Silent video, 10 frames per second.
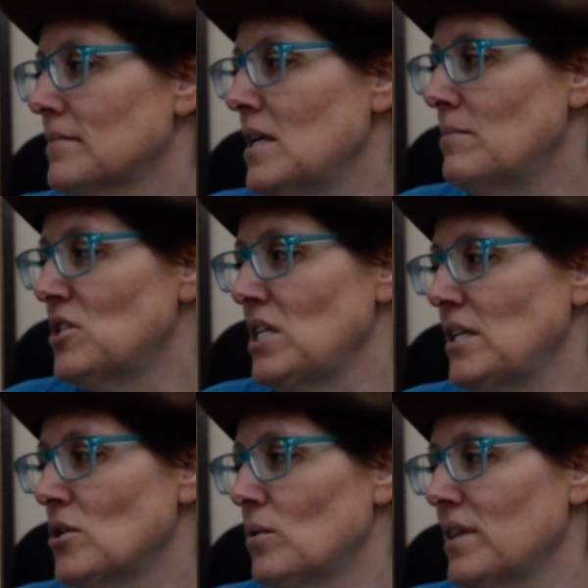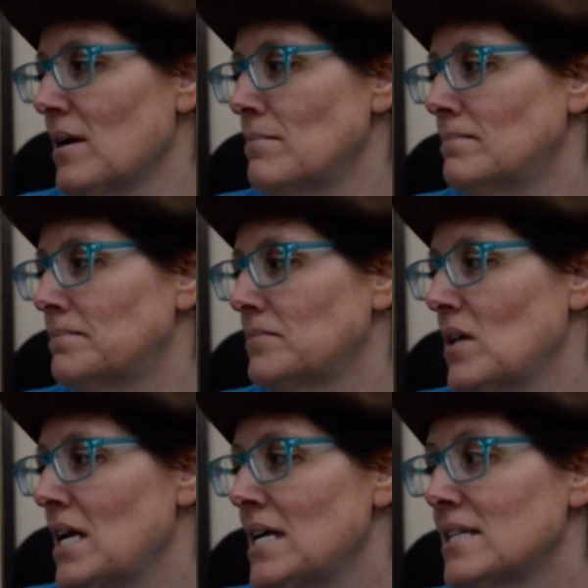Imogene told them.
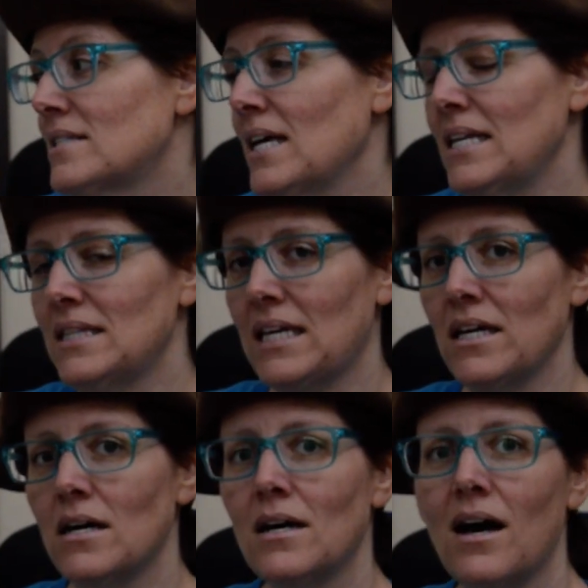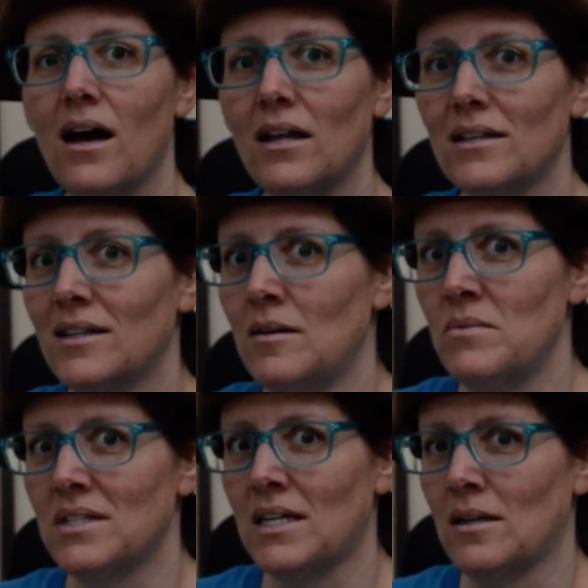Suddenly, a
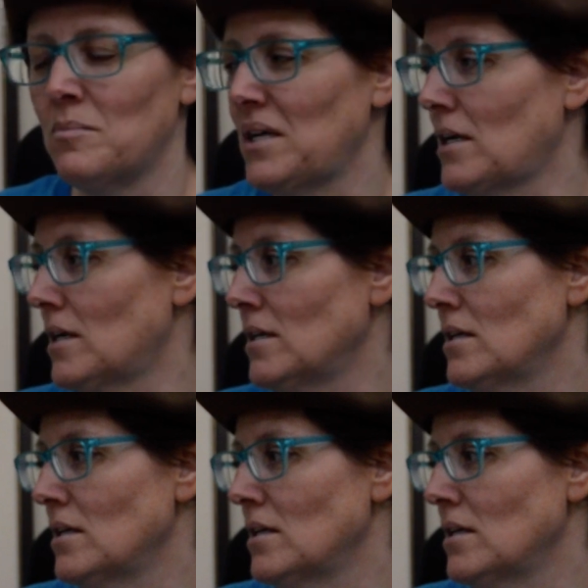limousine appeared.